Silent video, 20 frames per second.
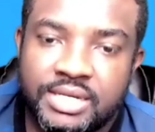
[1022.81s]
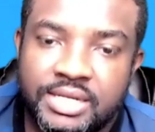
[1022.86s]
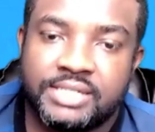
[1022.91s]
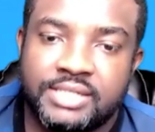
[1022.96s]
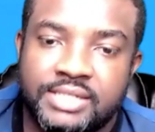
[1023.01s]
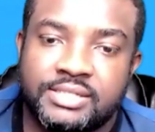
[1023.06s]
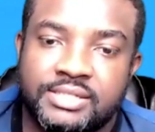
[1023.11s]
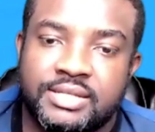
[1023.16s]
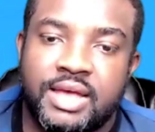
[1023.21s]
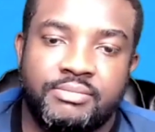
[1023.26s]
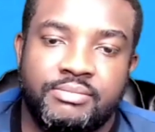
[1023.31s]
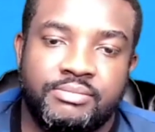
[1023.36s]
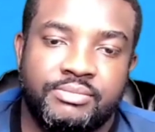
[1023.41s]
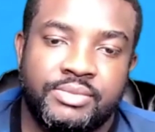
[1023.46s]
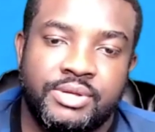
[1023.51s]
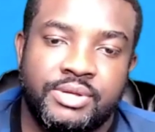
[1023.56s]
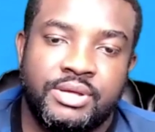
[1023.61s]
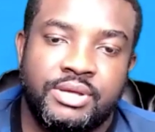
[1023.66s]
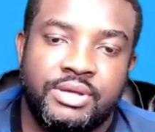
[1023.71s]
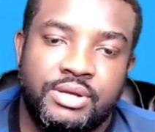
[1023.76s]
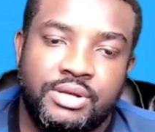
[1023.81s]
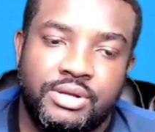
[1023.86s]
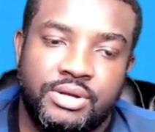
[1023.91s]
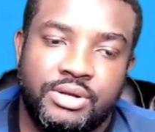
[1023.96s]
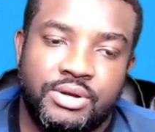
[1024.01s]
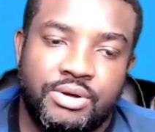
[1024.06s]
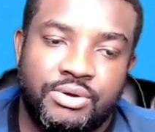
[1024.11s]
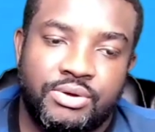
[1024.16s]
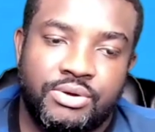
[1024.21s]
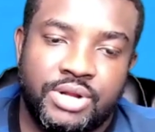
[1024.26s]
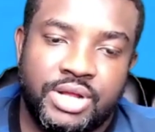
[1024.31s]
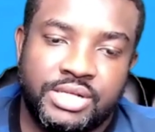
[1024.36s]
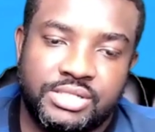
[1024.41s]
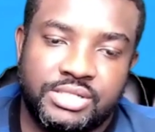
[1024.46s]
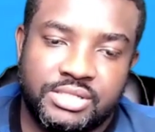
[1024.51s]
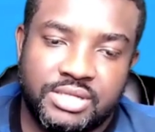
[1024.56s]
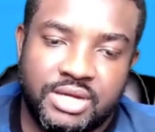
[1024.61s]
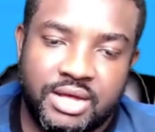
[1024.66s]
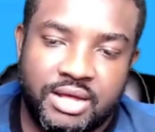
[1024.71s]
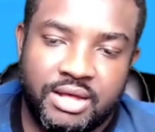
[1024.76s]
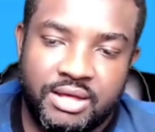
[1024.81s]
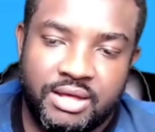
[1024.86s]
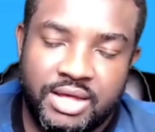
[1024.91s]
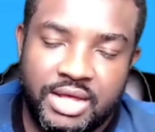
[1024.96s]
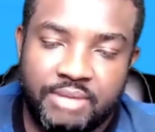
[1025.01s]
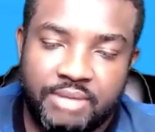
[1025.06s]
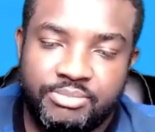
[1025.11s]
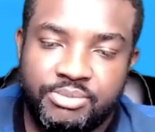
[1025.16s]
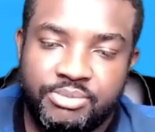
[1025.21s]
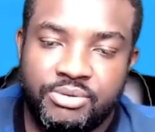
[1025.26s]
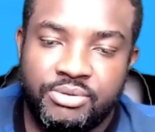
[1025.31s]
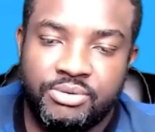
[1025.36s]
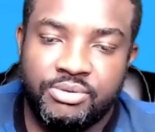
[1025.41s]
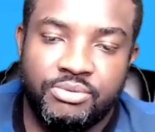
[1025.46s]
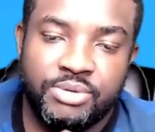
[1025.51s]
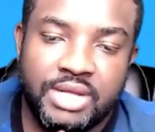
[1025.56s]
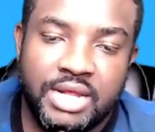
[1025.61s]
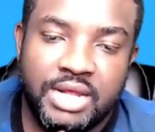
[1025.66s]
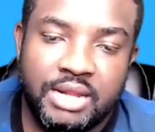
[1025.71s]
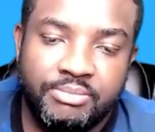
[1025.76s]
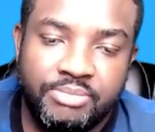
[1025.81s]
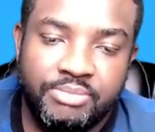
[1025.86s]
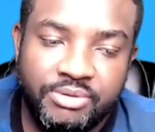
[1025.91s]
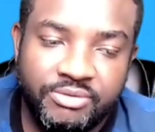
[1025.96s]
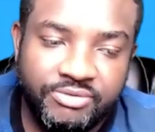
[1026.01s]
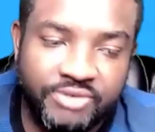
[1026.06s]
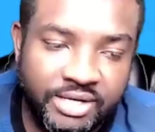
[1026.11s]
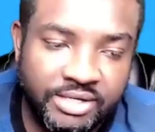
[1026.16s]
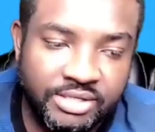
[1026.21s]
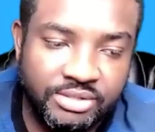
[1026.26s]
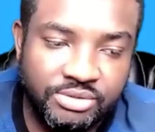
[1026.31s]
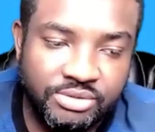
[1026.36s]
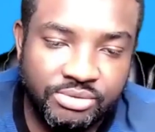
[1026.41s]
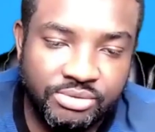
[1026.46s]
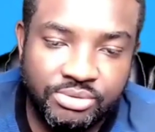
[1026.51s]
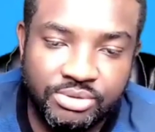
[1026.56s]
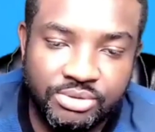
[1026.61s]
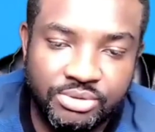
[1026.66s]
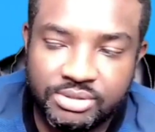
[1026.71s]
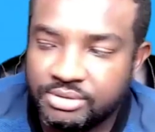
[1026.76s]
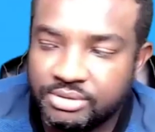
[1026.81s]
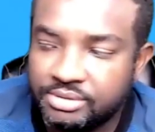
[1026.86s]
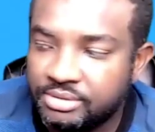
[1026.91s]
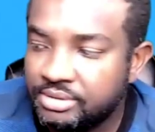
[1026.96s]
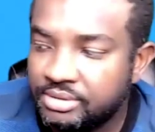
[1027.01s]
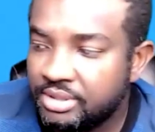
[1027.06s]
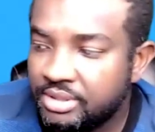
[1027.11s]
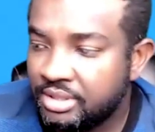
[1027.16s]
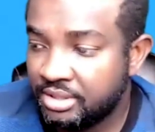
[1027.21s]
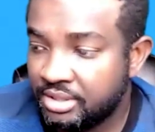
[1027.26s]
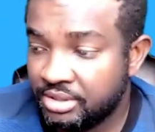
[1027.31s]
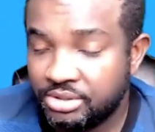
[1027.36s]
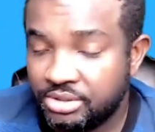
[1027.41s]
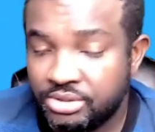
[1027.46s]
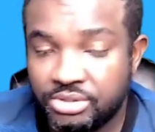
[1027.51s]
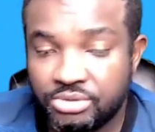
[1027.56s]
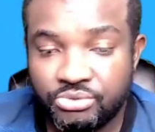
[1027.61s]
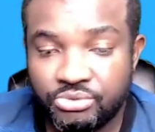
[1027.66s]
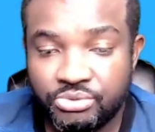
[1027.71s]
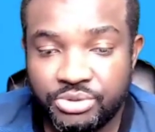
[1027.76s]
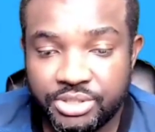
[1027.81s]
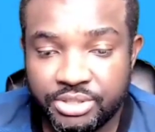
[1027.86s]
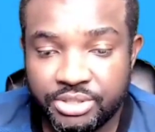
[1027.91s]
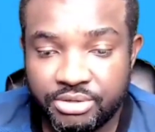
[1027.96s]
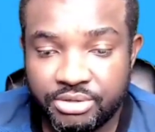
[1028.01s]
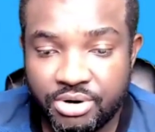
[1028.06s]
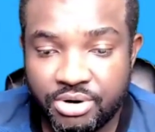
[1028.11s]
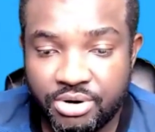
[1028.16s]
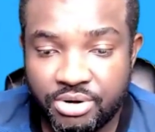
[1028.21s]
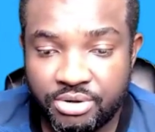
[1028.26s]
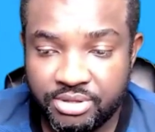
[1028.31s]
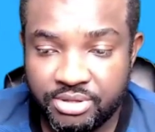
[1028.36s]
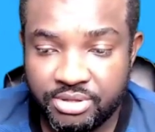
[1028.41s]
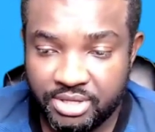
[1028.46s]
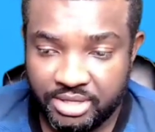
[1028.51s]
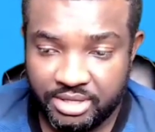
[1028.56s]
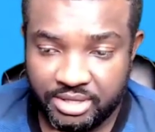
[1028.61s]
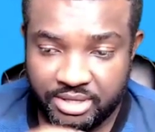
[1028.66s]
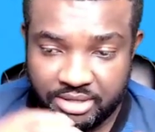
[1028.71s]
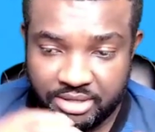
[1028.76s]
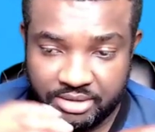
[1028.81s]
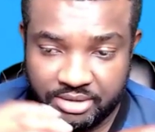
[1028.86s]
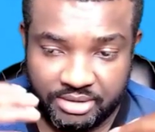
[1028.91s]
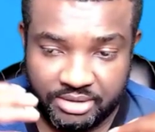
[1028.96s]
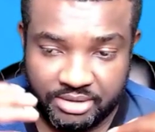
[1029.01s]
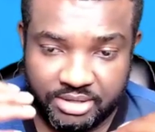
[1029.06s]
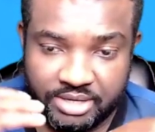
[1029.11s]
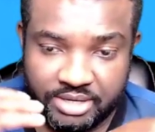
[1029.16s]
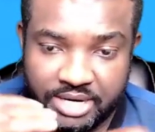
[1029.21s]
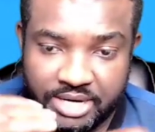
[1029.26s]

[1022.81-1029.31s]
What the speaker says: time, let's we'll help you find a tool to rule your growth. All right.